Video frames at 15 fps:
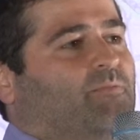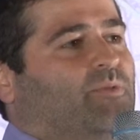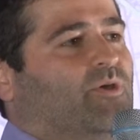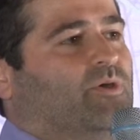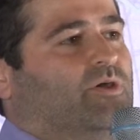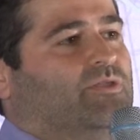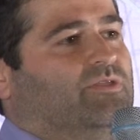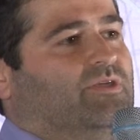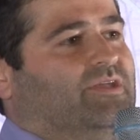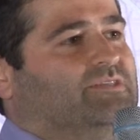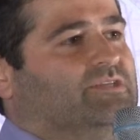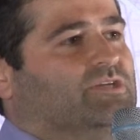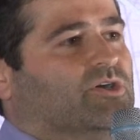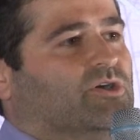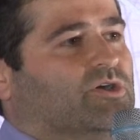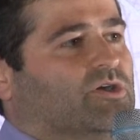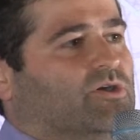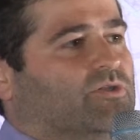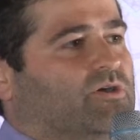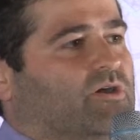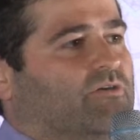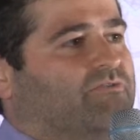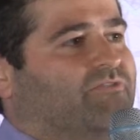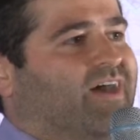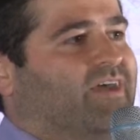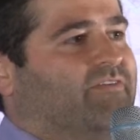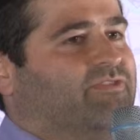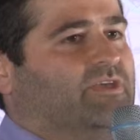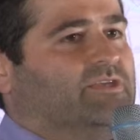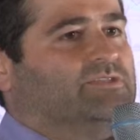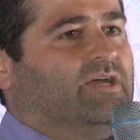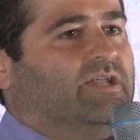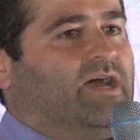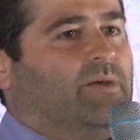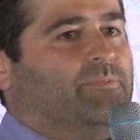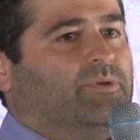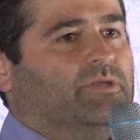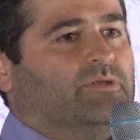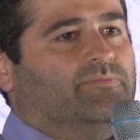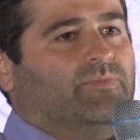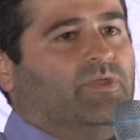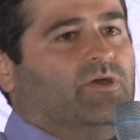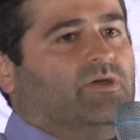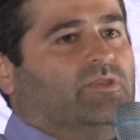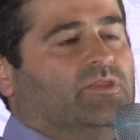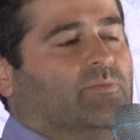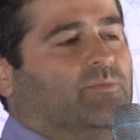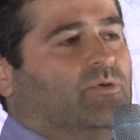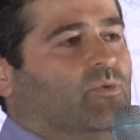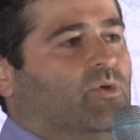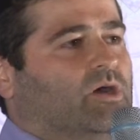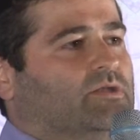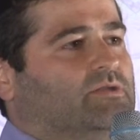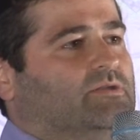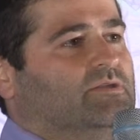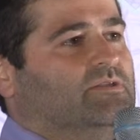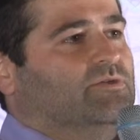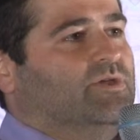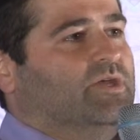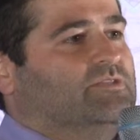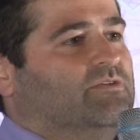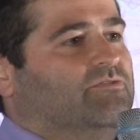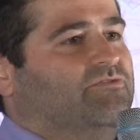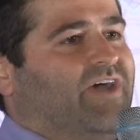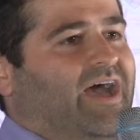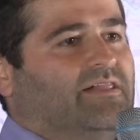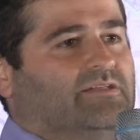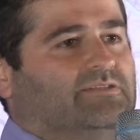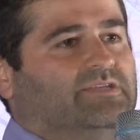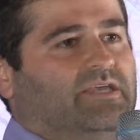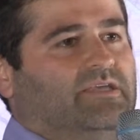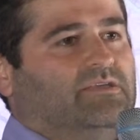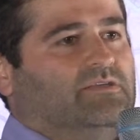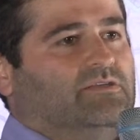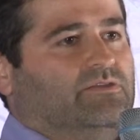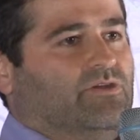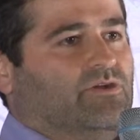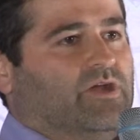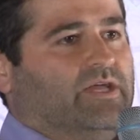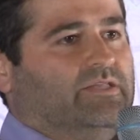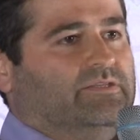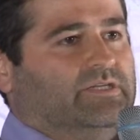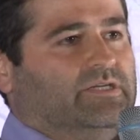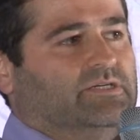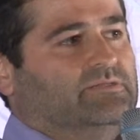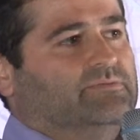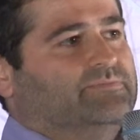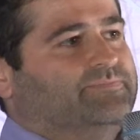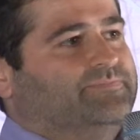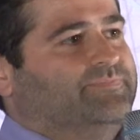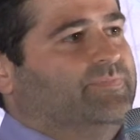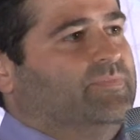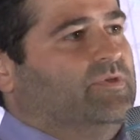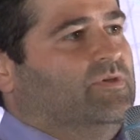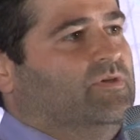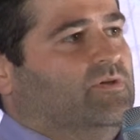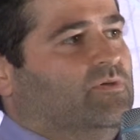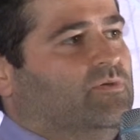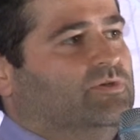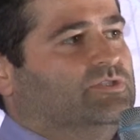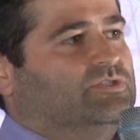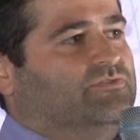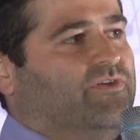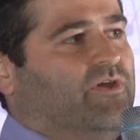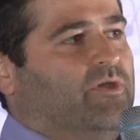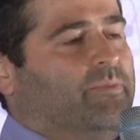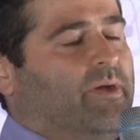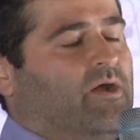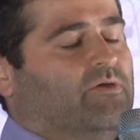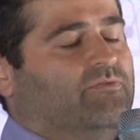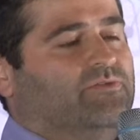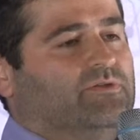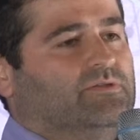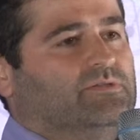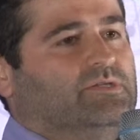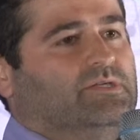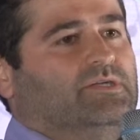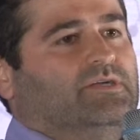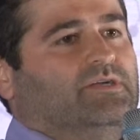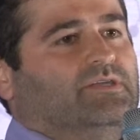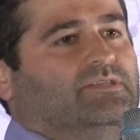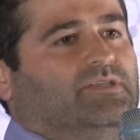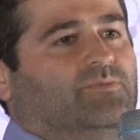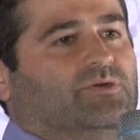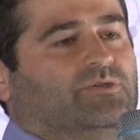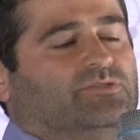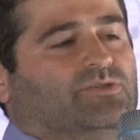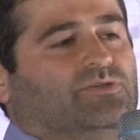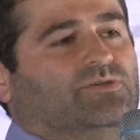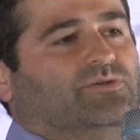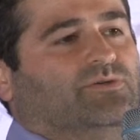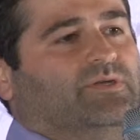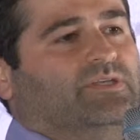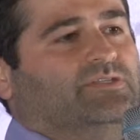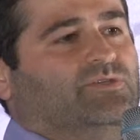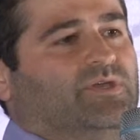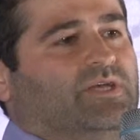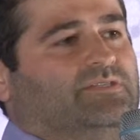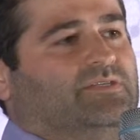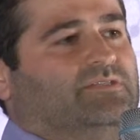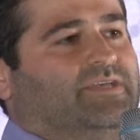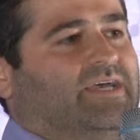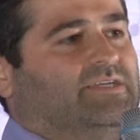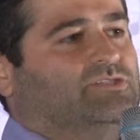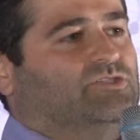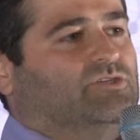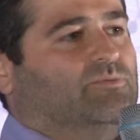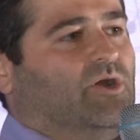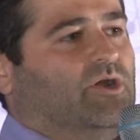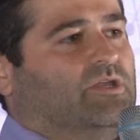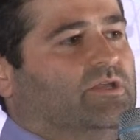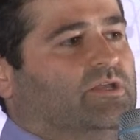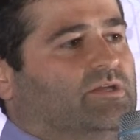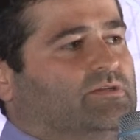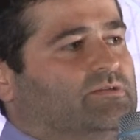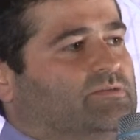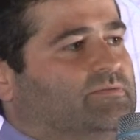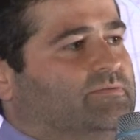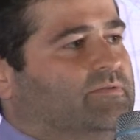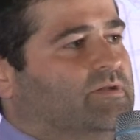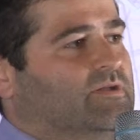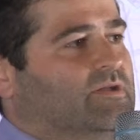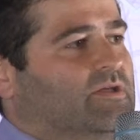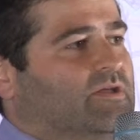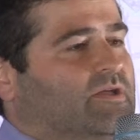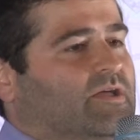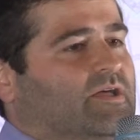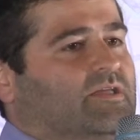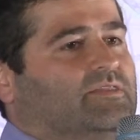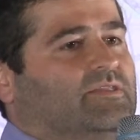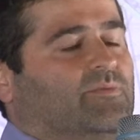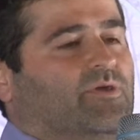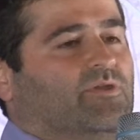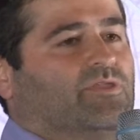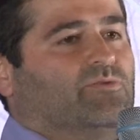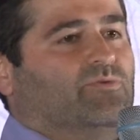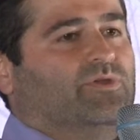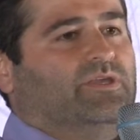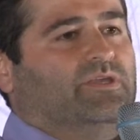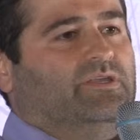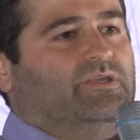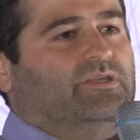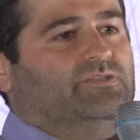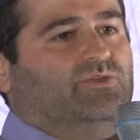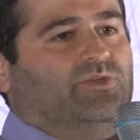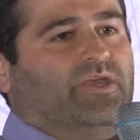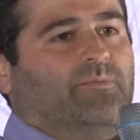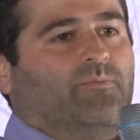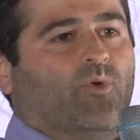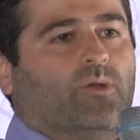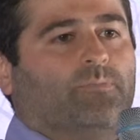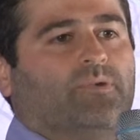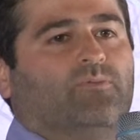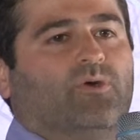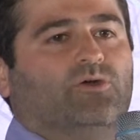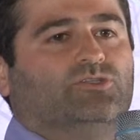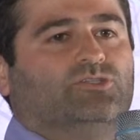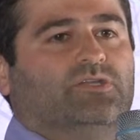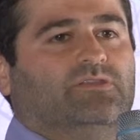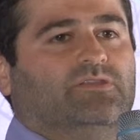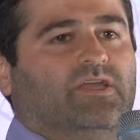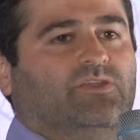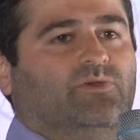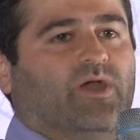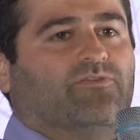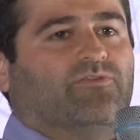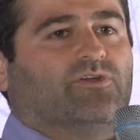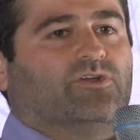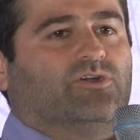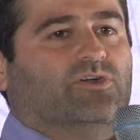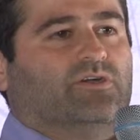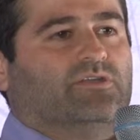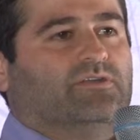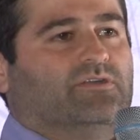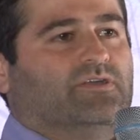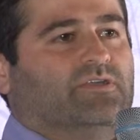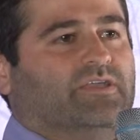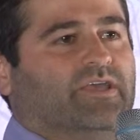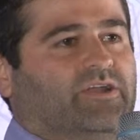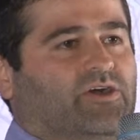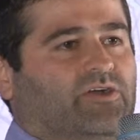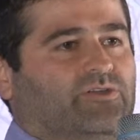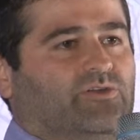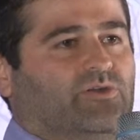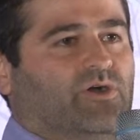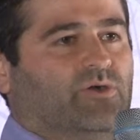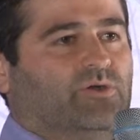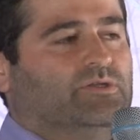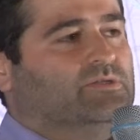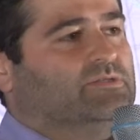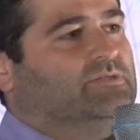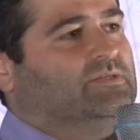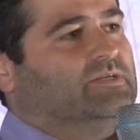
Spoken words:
But with Indiegogo, there are 5 things that happen. Number 1, you get to validate your idea, which is very powerful. Number 2 is you get to test your marketing. Number 3 is you get more promotion than you ever could get on your own.